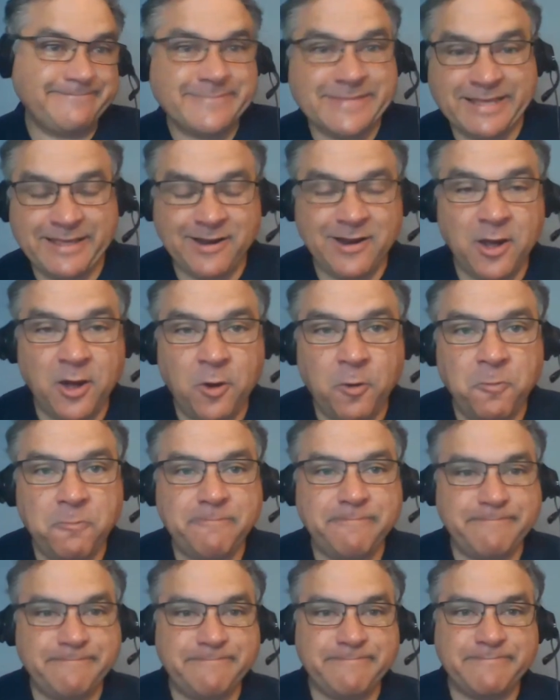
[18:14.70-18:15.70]
you know,
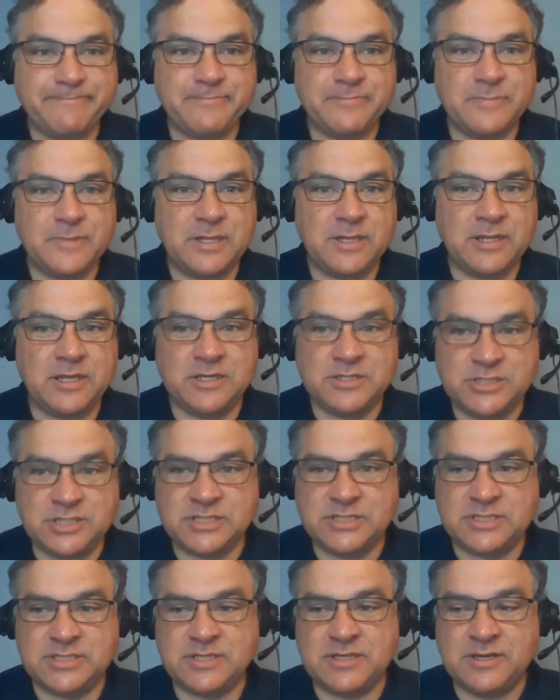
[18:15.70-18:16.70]
you
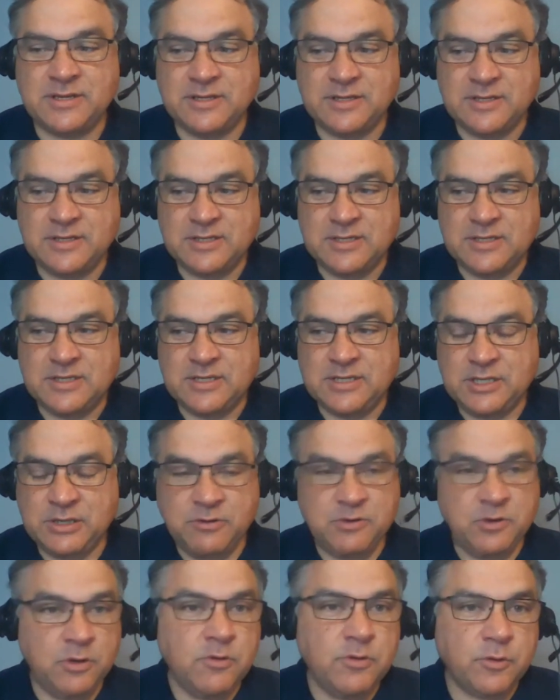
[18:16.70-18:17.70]
just,
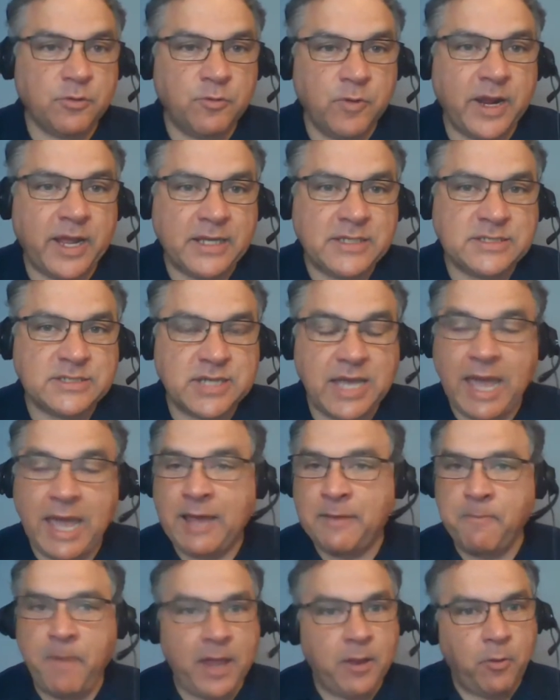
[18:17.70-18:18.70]
you knew the risk.
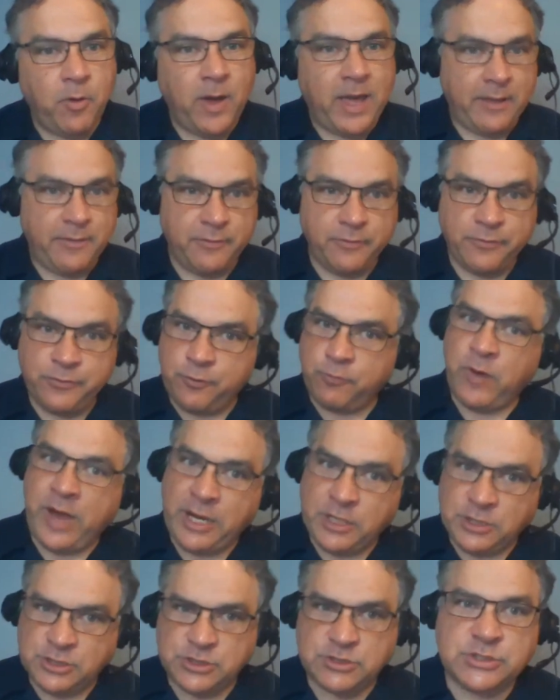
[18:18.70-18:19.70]
And by the way, the
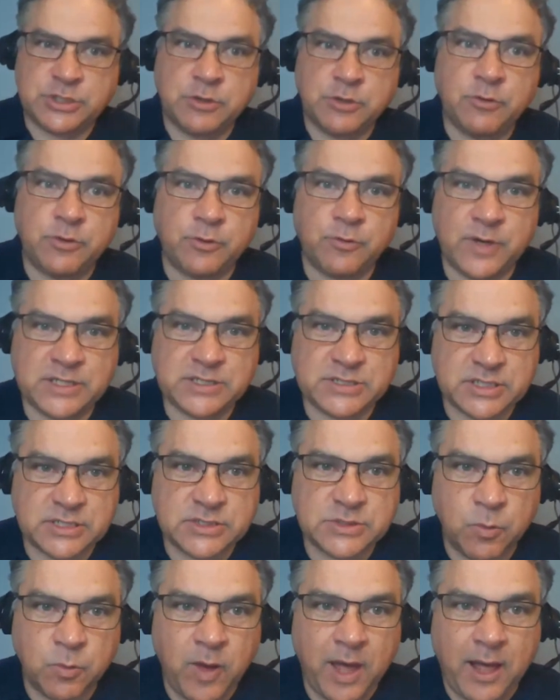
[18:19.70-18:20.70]
Rangers knew the risk
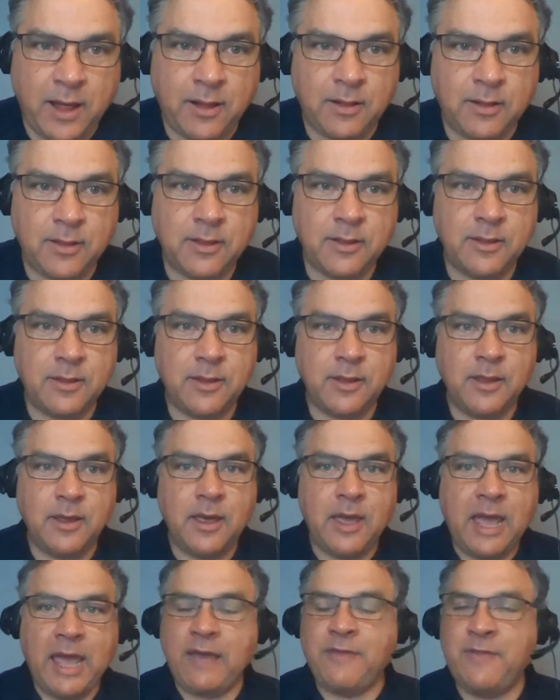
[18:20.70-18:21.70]
as well.
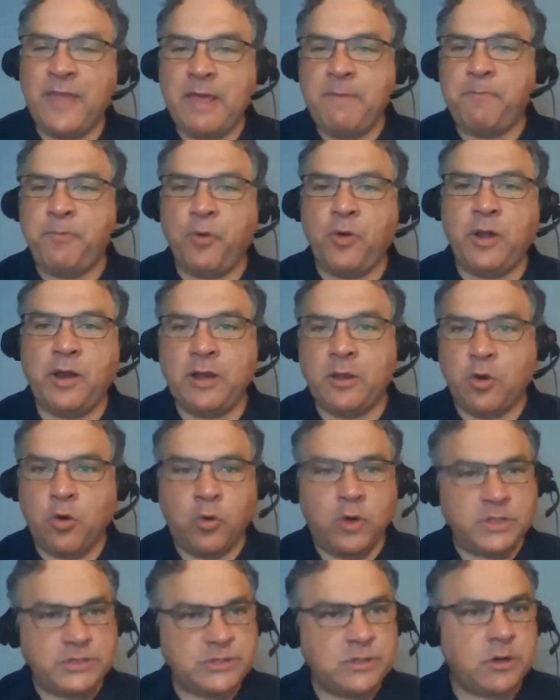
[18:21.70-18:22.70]
And they put,
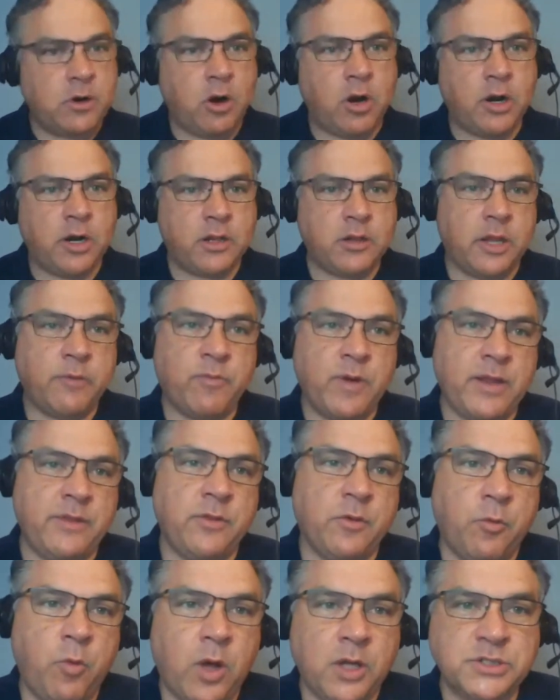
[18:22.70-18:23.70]
according to an article I read
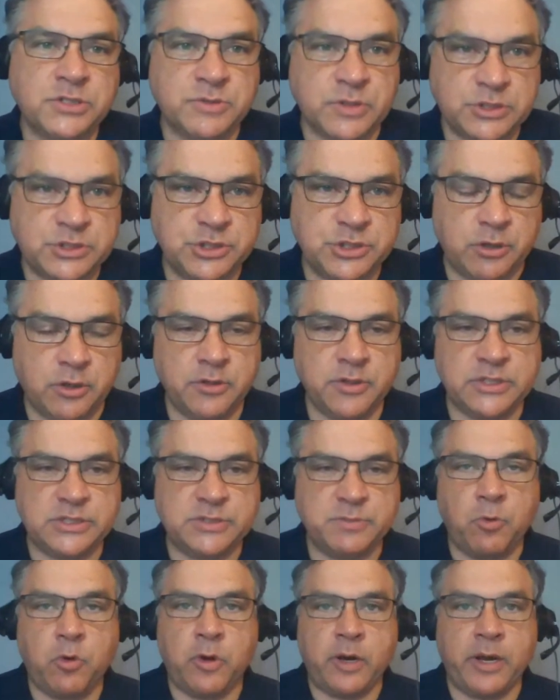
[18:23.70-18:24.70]
in the Wall Street Journal
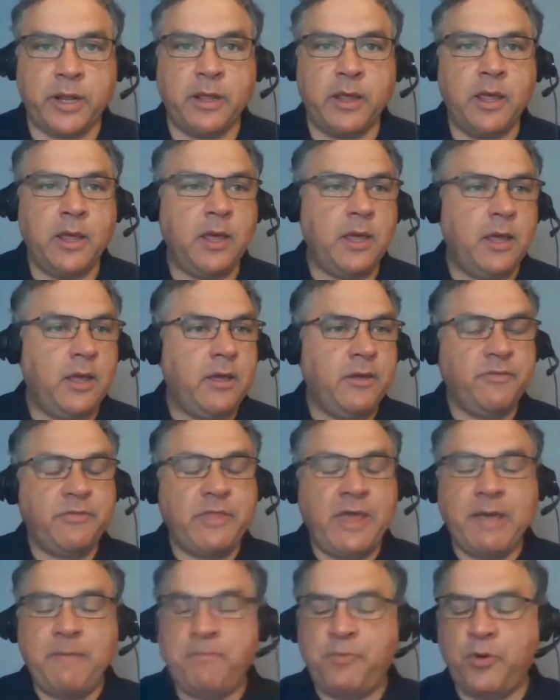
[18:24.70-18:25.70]
this morning,
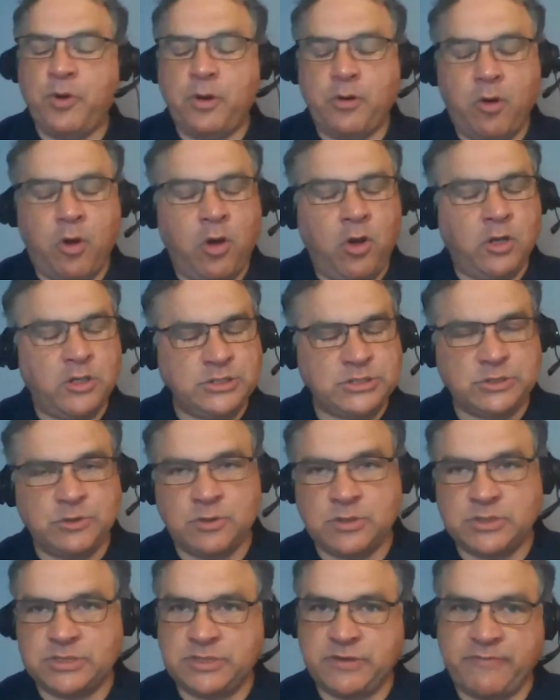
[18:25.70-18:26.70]
they put all
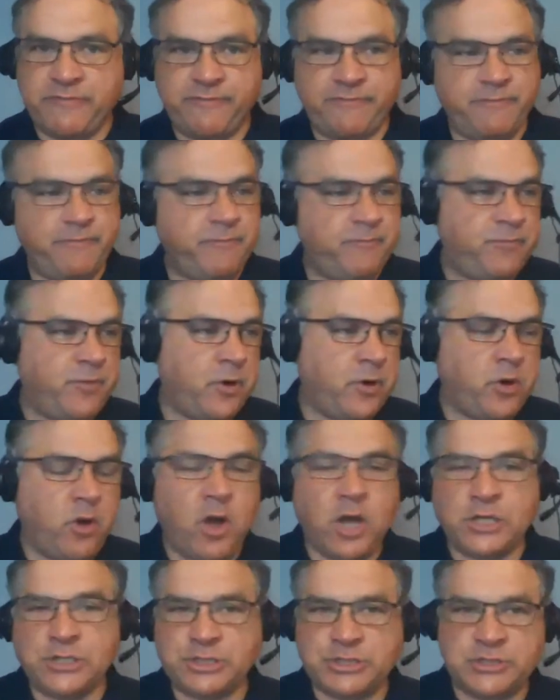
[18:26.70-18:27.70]
sorts of
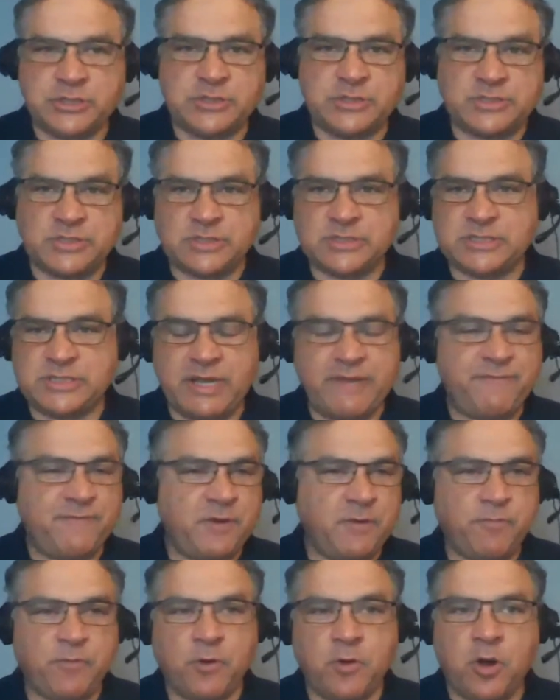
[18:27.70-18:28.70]
precautions and
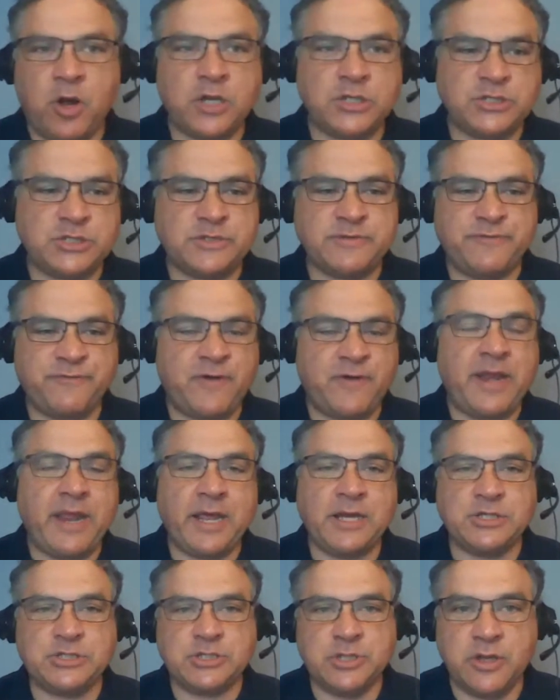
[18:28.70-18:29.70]
safety precautions
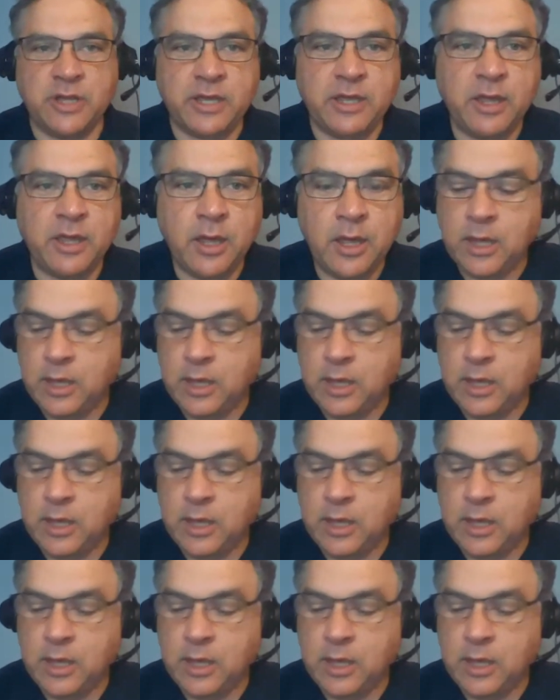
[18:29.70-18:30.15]
financially